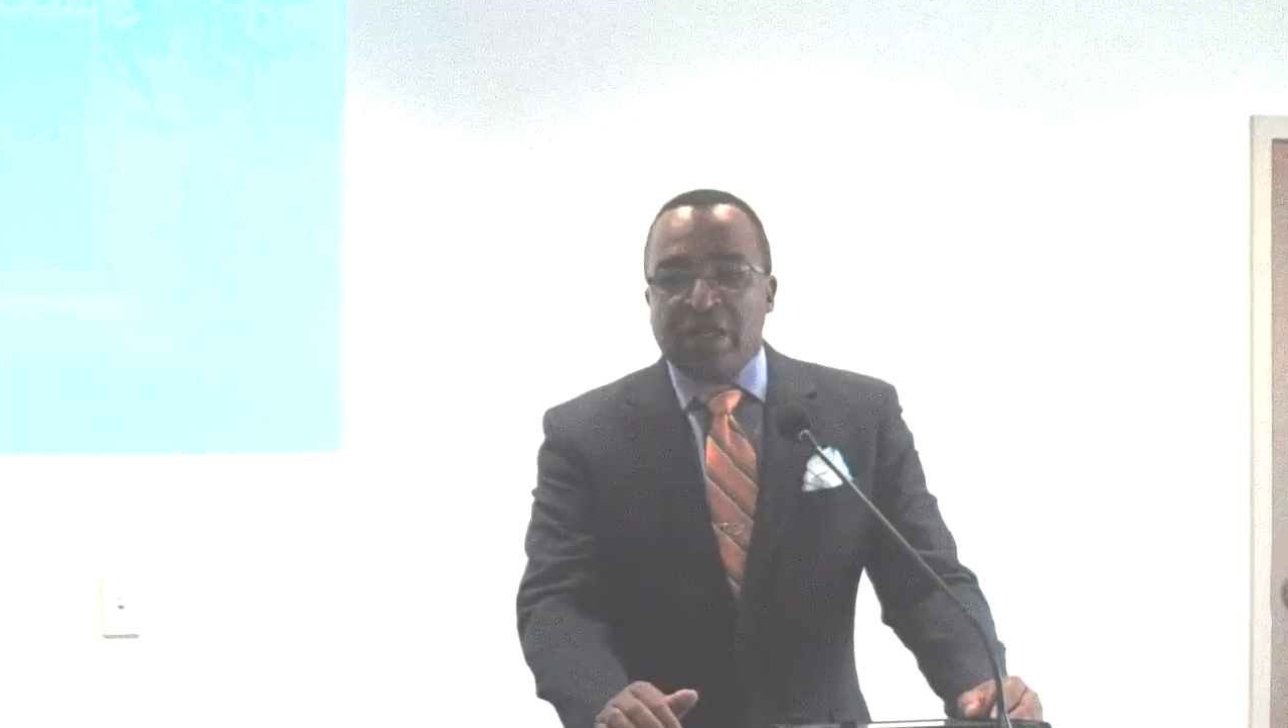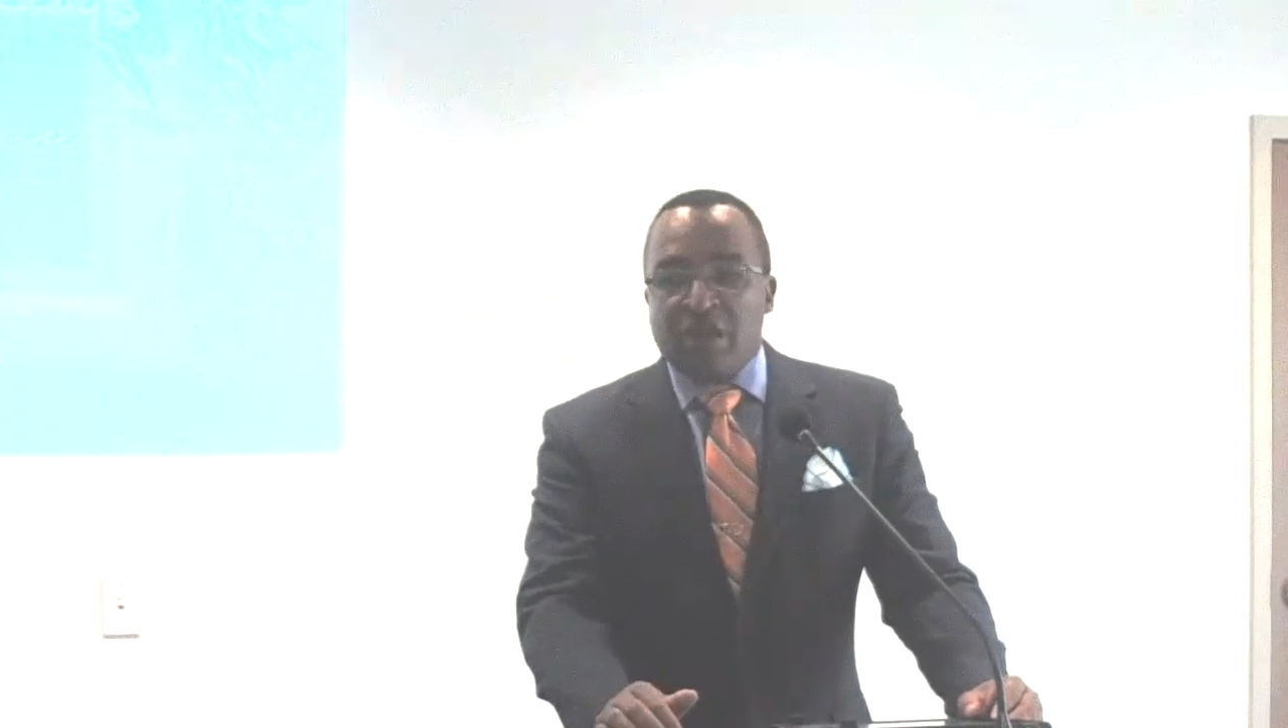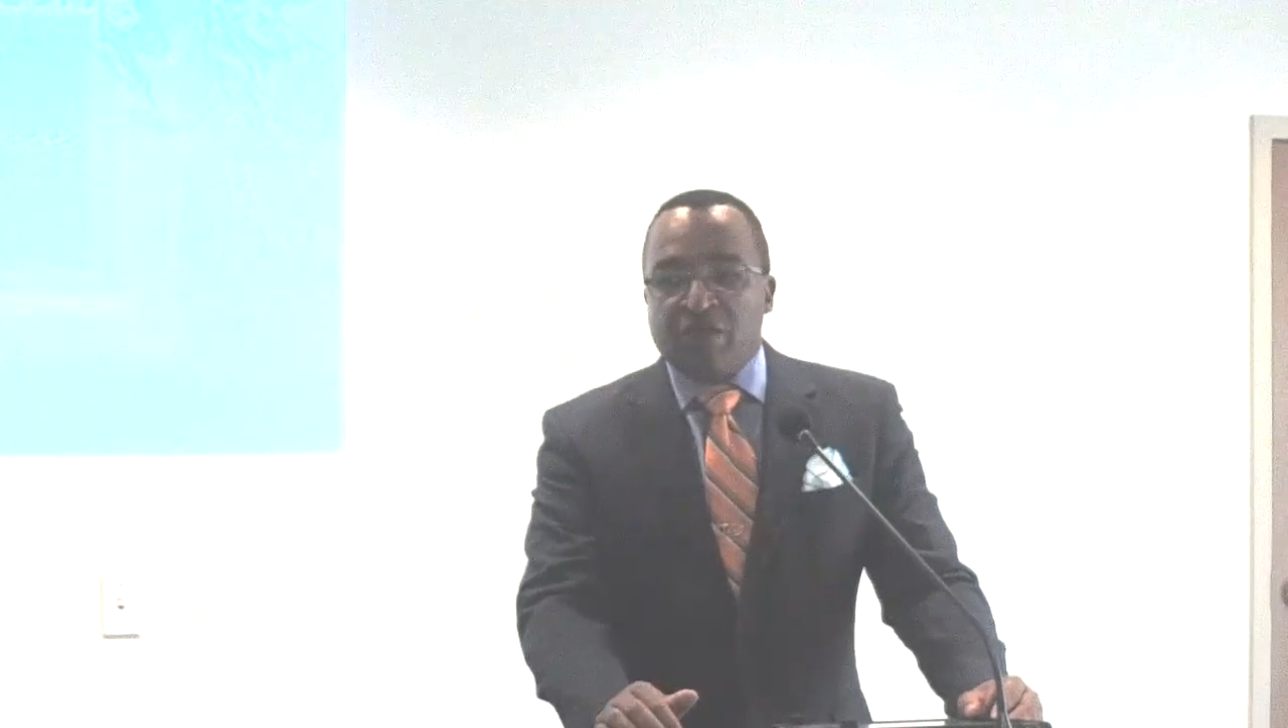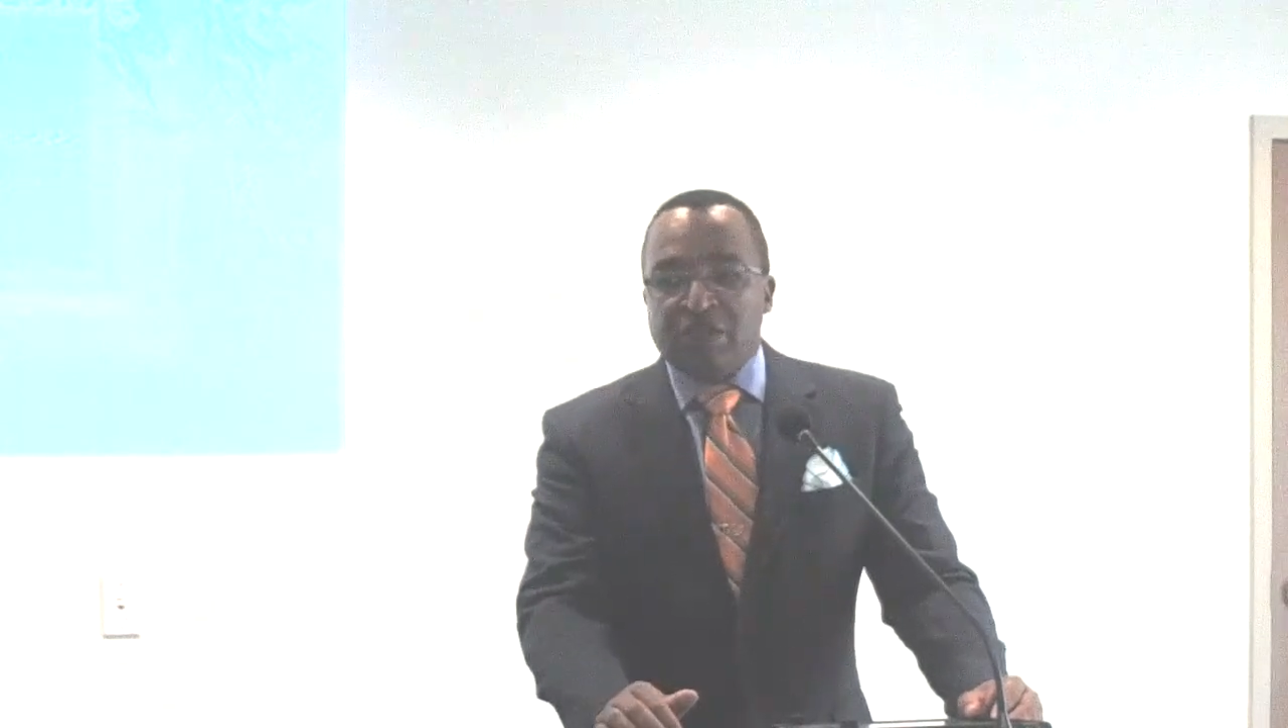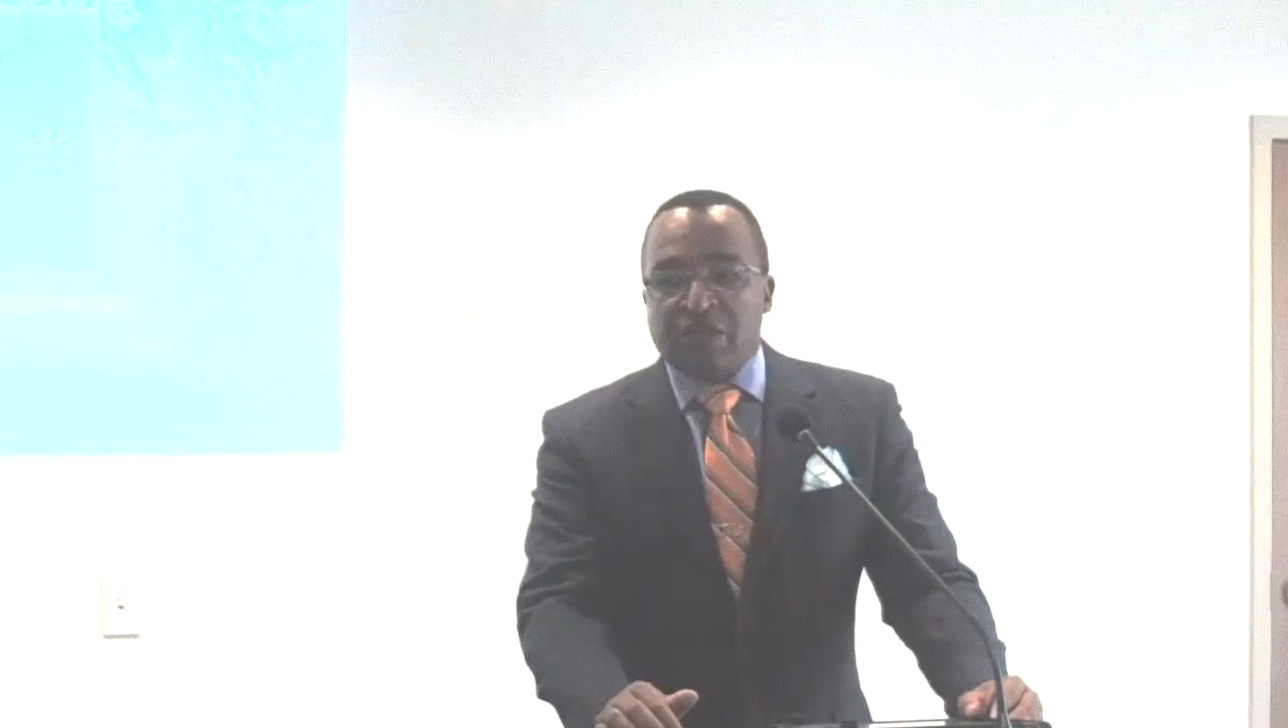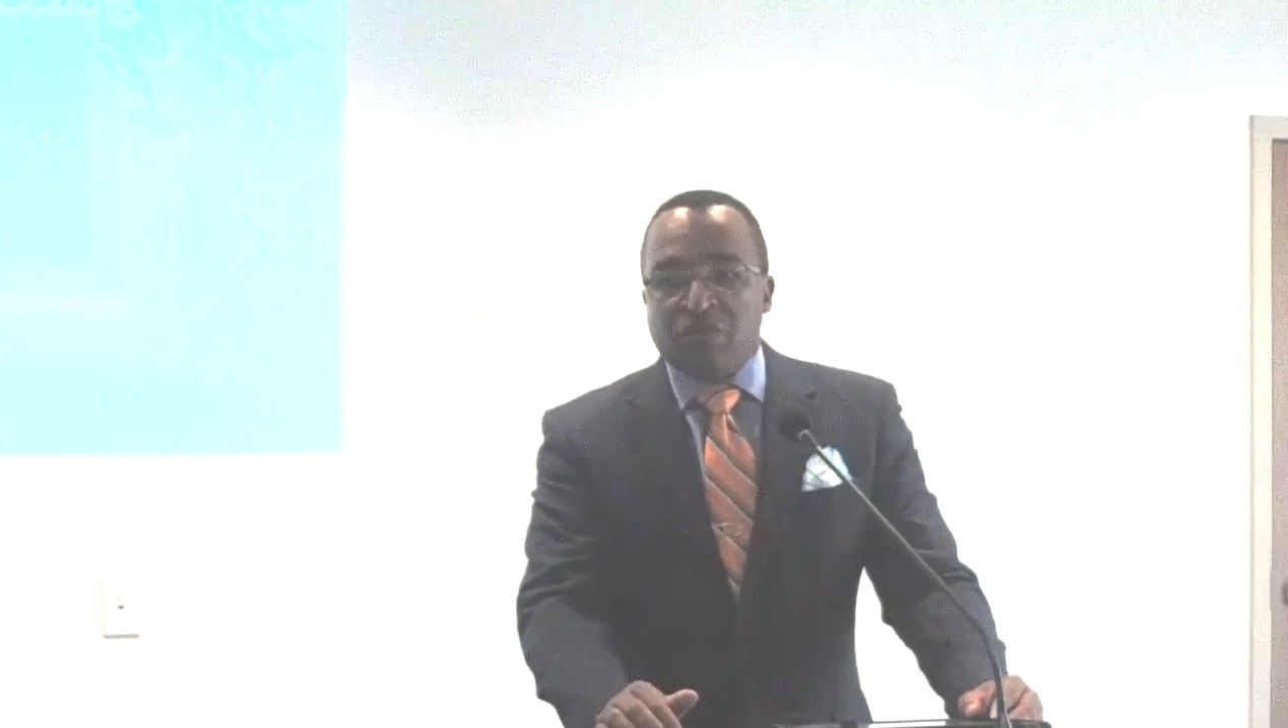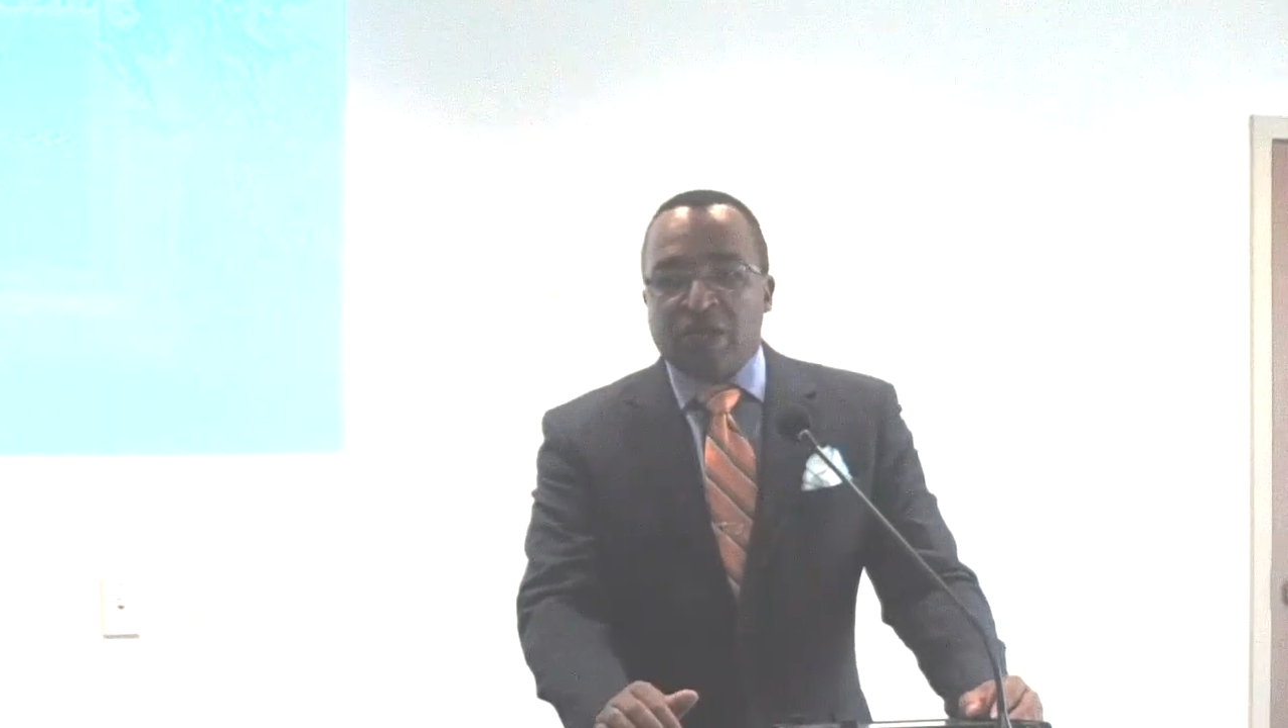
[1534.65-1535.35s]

care of ourselves.